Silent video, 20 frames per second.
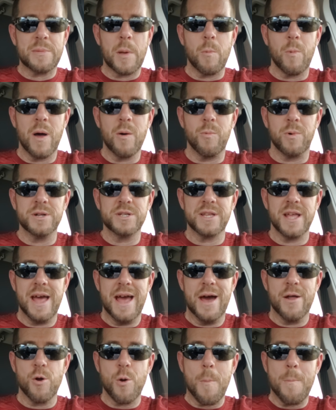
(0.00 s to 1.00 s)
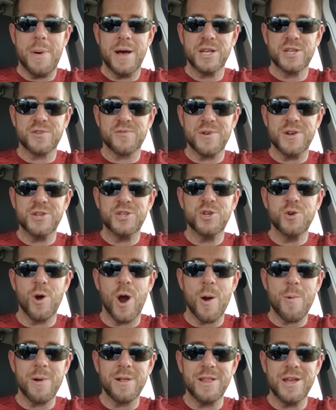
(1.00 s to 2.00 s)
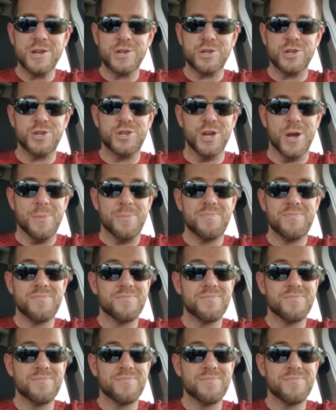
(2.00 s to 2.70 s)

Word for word: my wife wants to add her best friend to our relationship.